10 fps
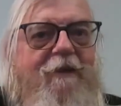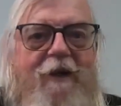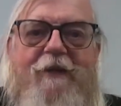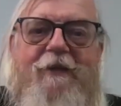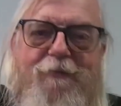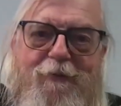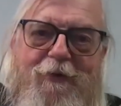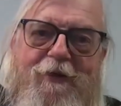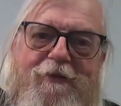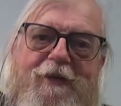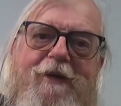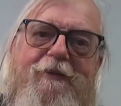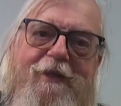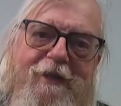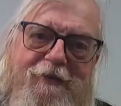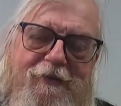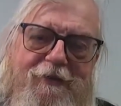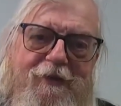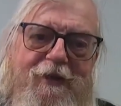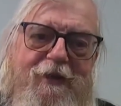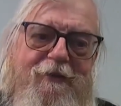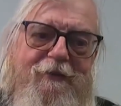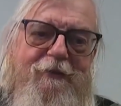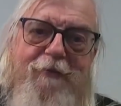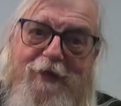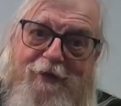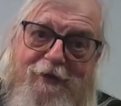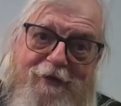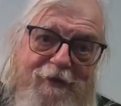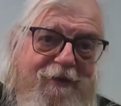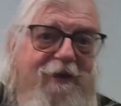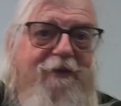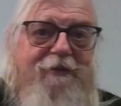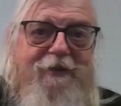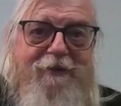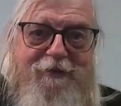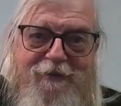I did propellers, a guy who did engines, a guy who did radar, a guy who did